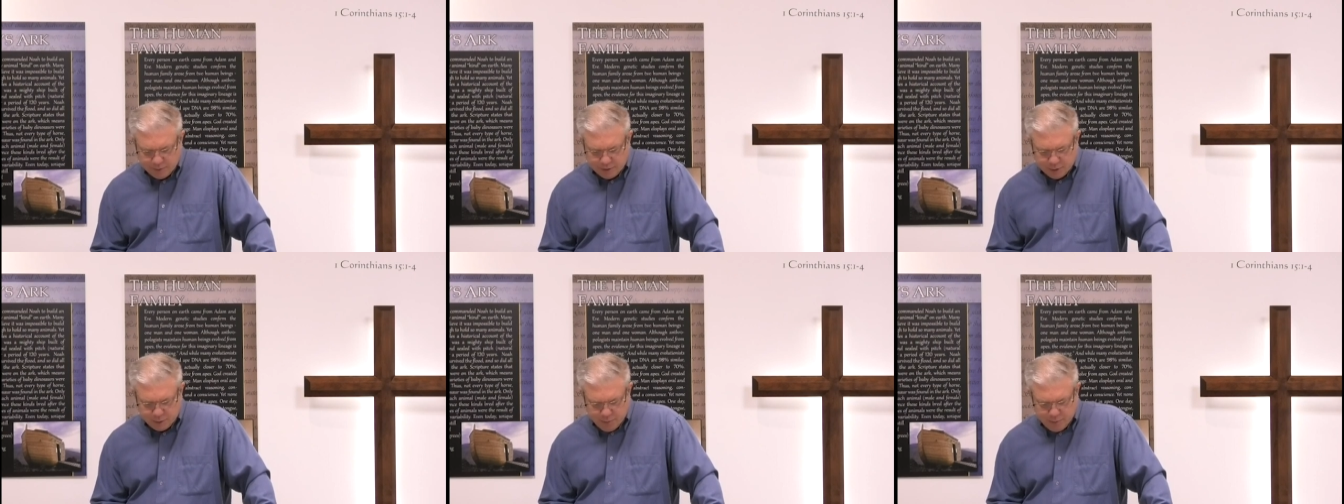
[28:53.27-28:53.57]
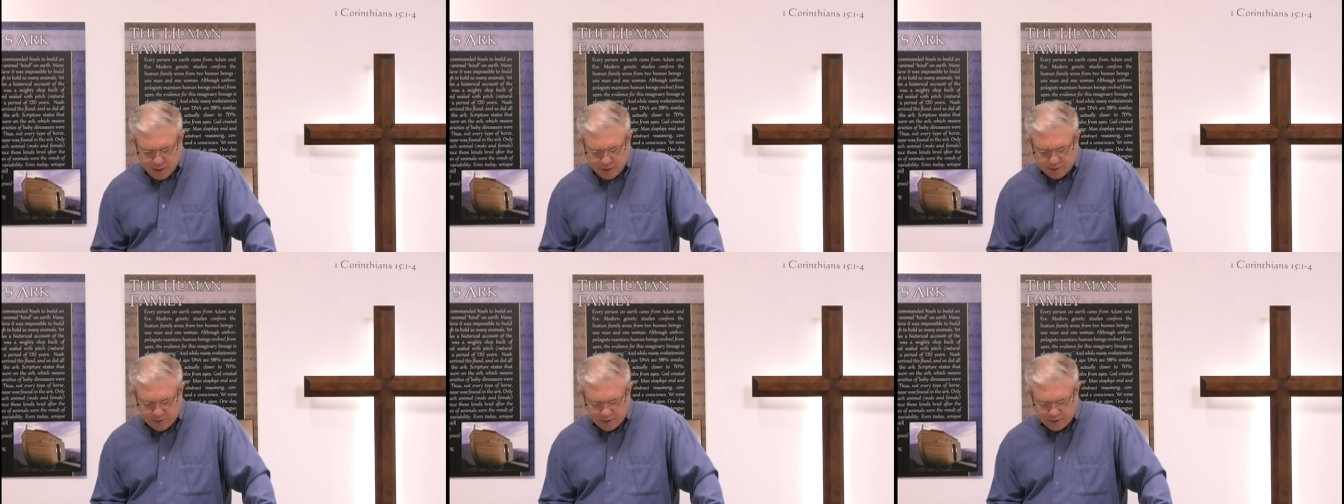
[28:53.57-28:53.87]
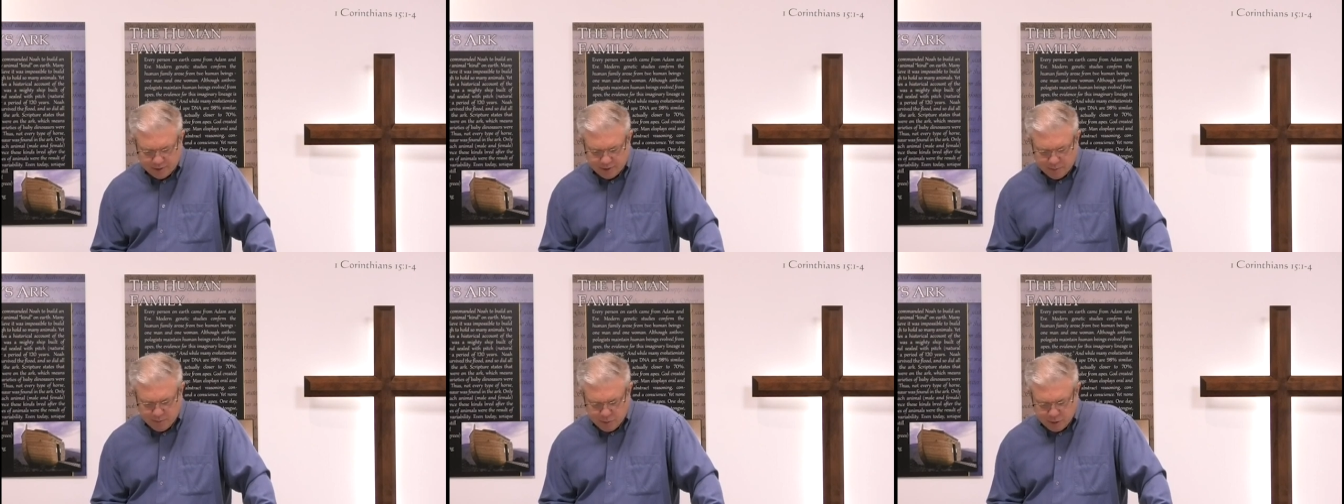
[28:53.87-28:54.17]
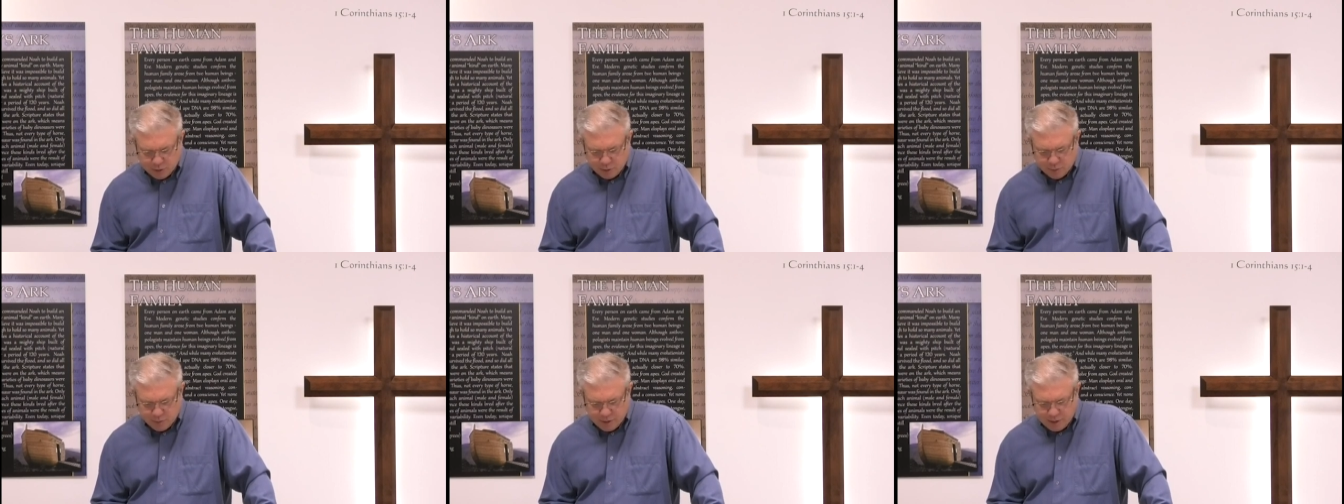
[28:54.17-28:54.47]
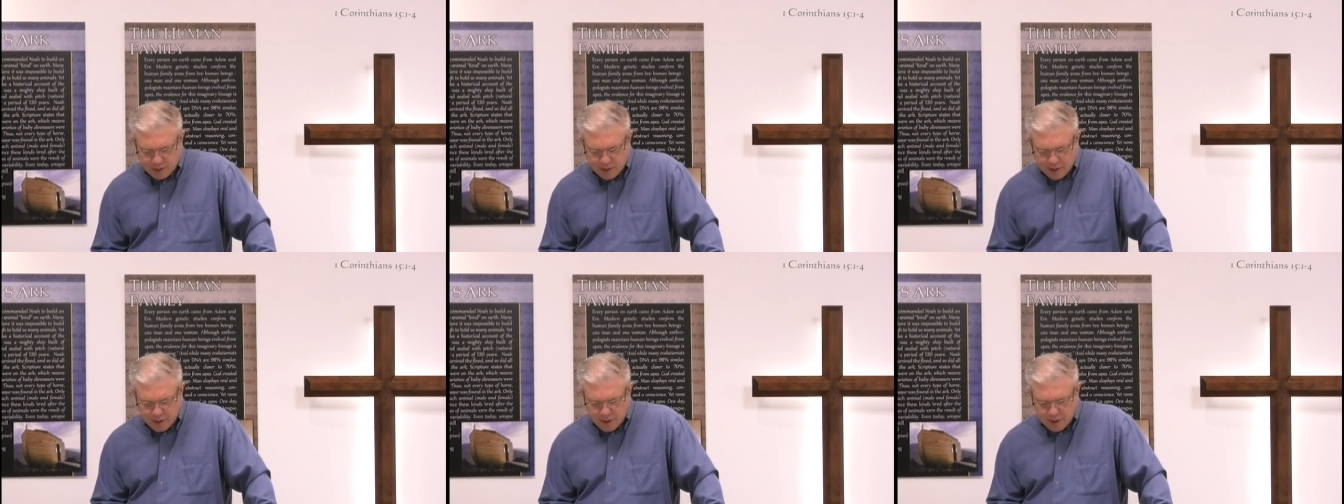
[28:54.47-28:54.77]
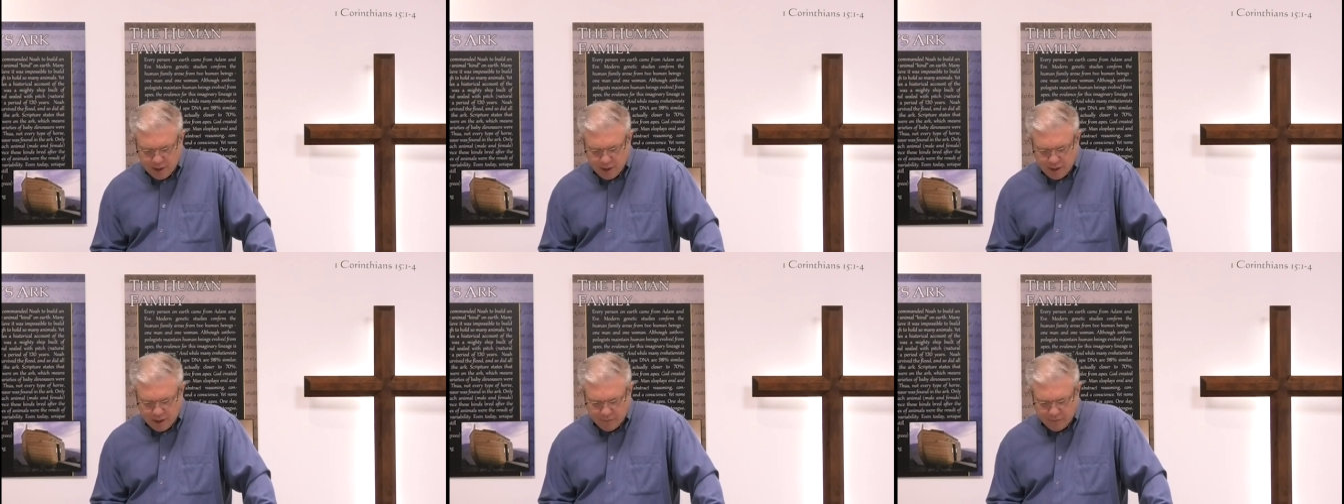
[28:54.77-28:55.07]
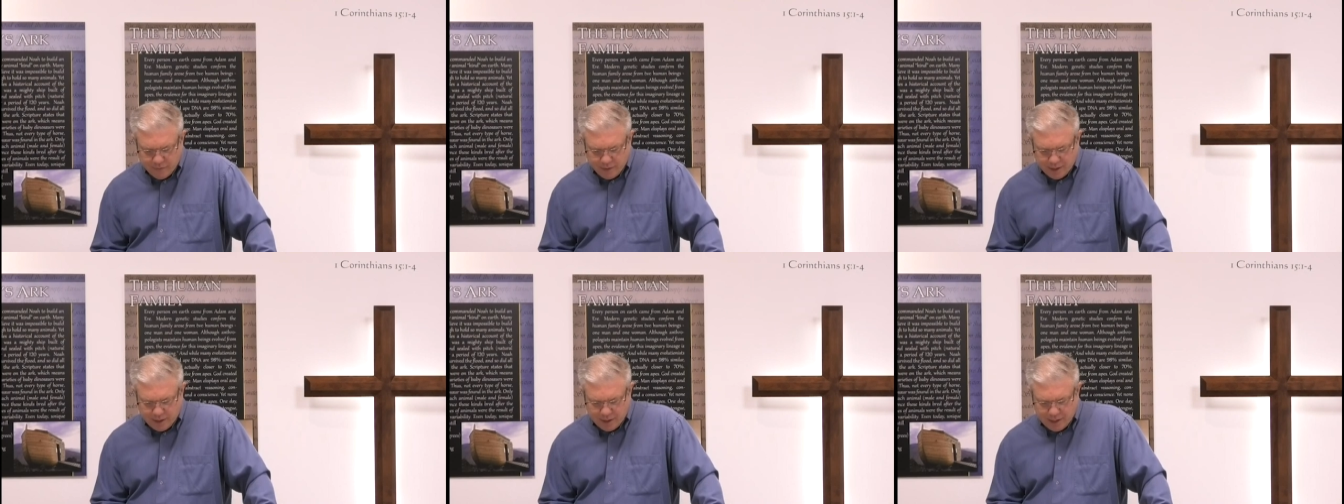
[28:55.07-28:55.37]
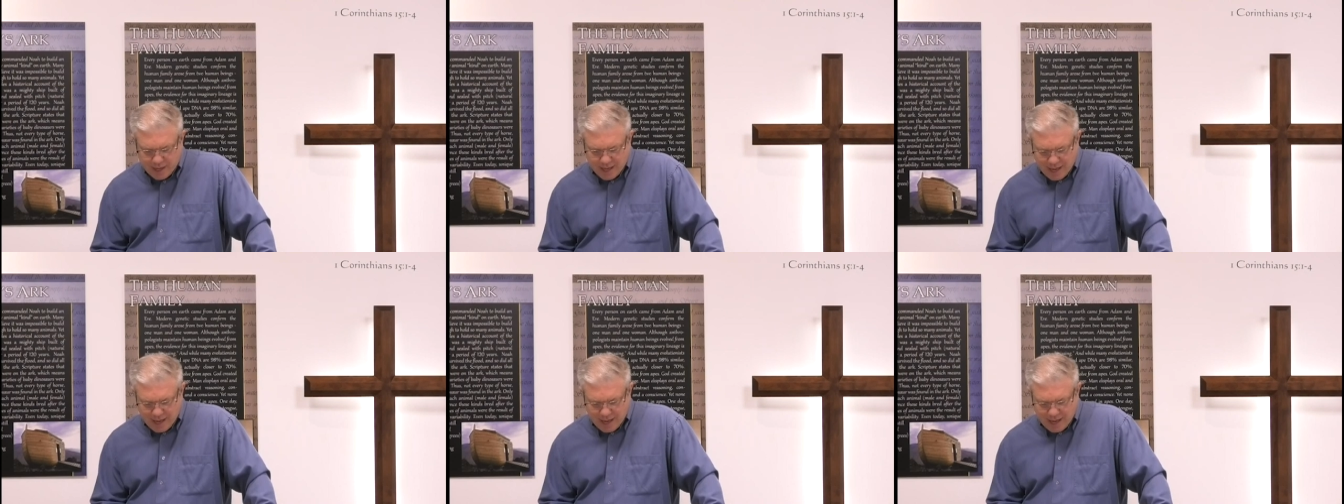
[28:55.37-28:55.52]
but spares us the misery of an